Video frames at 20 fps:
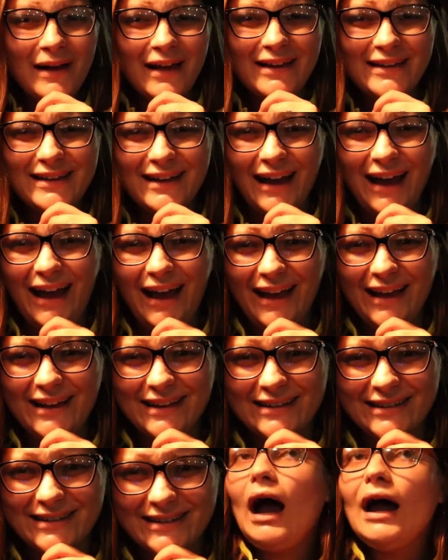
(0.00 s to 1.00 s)
my
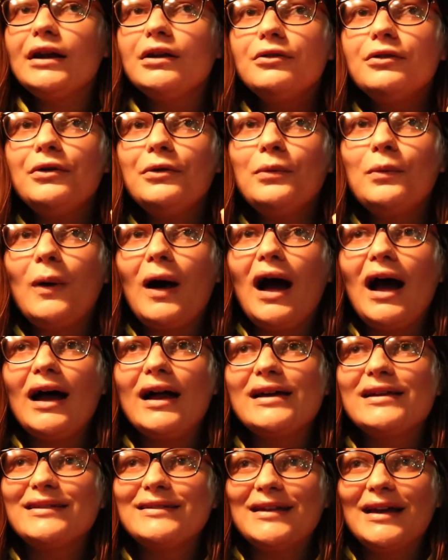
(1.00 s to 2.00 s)
gosh. I don't know
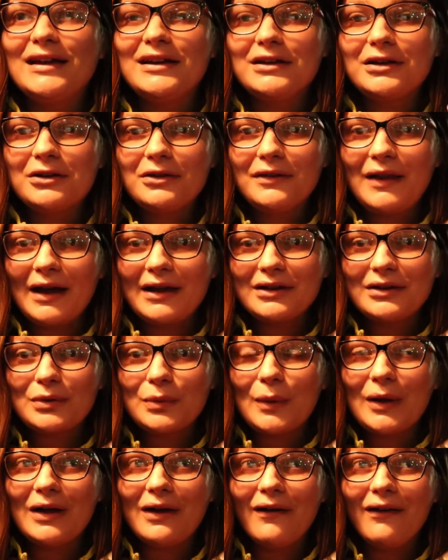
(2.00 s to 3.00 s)
why I decided to go to that
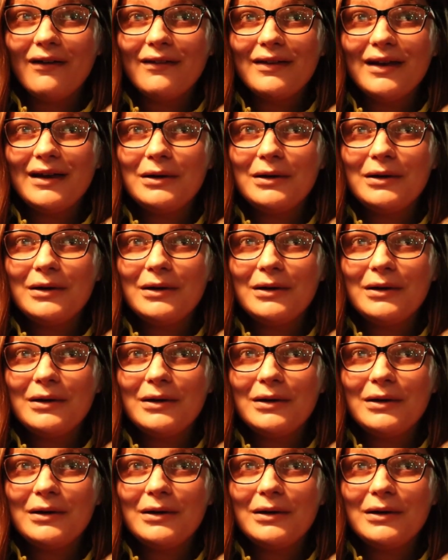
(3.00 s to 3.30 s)
Goodwill.